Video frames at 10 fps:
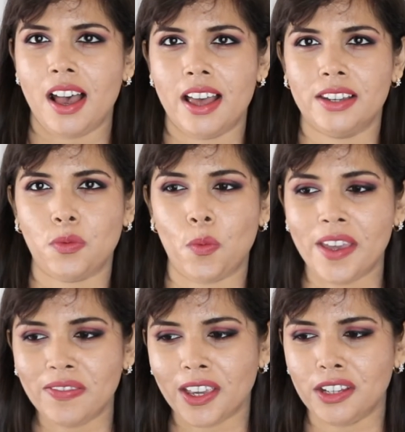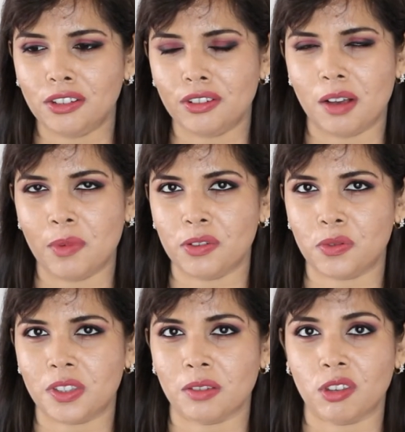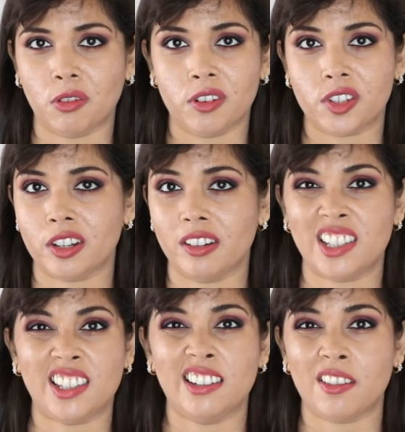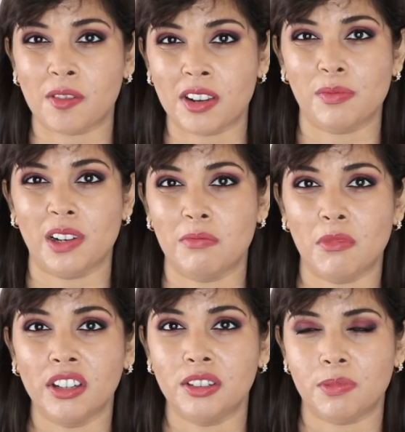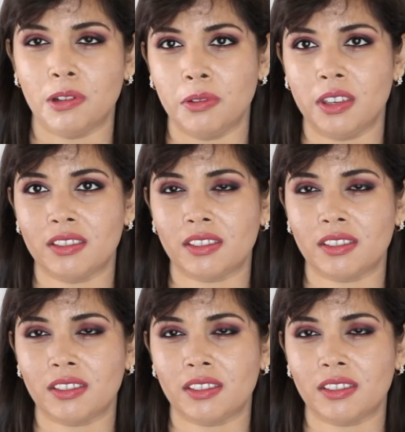And when they do come out with something original, it's incredible and mind blowing.